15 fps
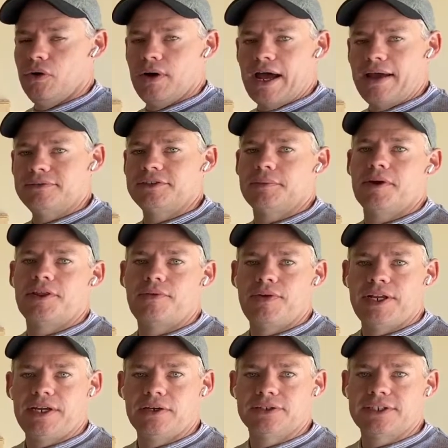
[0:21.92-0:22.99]
I have some other
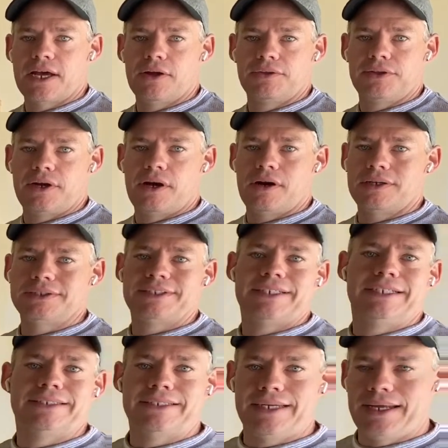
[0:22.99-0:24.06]
videos out there on
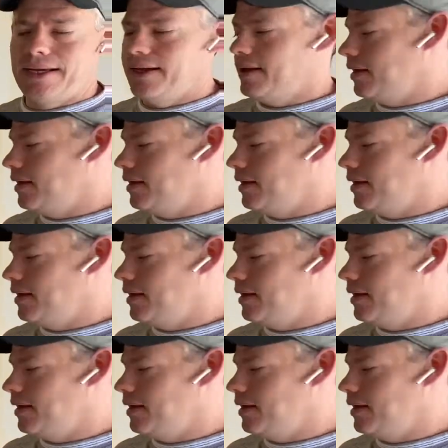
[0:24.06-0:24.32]
seasoning.